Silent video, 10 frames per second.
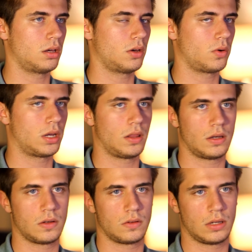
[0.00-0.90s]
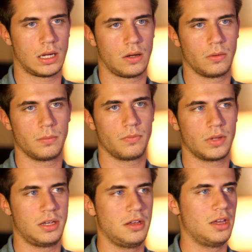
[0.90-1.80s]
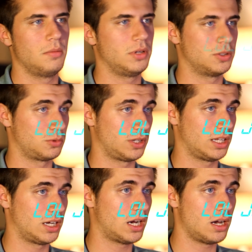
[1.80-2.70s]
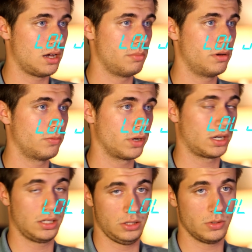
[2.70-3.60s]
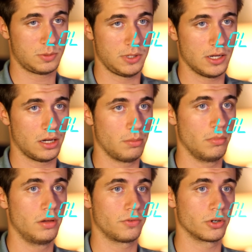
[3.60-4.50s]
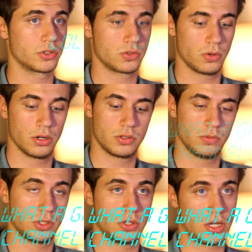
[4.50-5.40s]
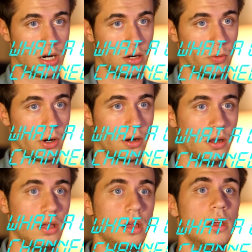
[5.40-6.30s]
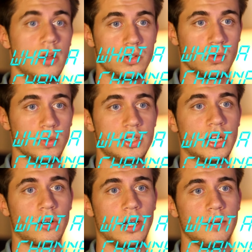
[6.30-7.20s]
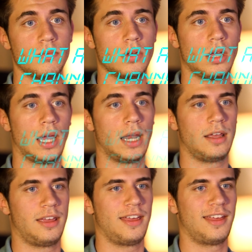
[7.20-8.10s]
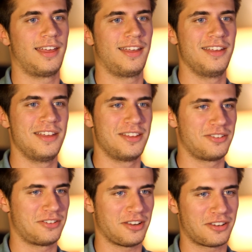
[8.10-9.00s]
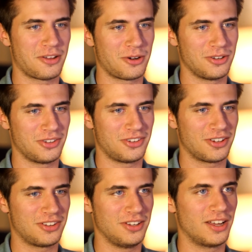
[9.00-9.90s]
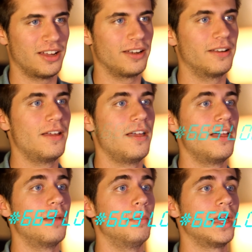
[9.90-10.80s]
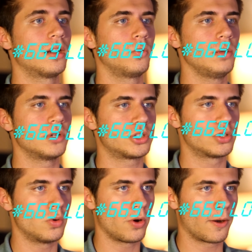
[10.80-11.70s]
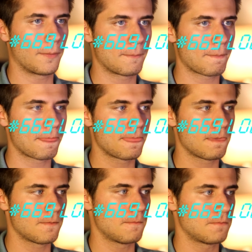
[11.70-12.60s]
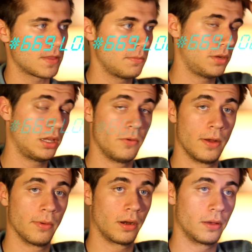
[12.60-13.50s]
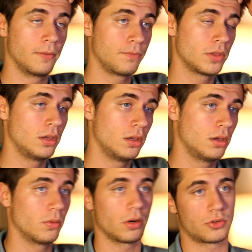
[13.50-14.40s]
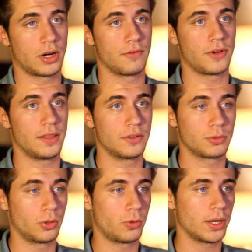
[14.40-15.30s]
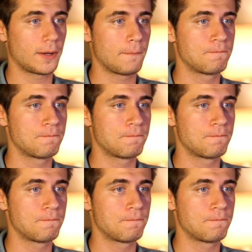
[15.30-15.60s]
Okay, that doesn't count. Because we're getting a hub. We're getting a USB hub for our storage, which is not going to work. So regenerate, and 669. Man, are we mature. But anyway, we're gonna try and find this real quick.